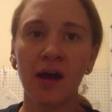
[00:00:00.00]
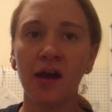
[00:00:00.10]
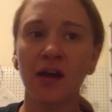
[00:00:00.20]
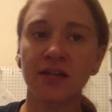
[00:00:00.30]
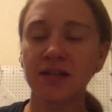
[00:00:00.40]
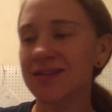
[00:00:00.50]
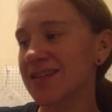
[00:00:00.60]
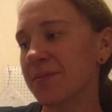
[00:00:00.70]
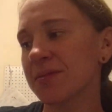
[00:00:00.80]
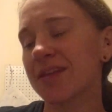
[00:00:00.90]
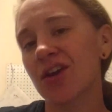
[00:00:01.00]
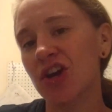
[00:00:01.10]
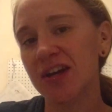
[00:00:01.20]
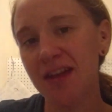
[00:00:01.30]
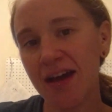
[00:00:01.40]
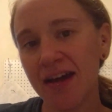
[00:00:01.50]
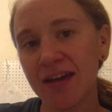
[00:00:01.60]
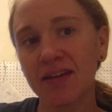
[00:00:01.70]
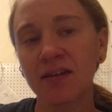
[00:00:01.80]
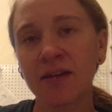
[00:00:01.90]
Uh, I did the same thing on
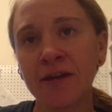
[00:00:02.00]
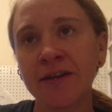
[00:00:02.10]
Clyde.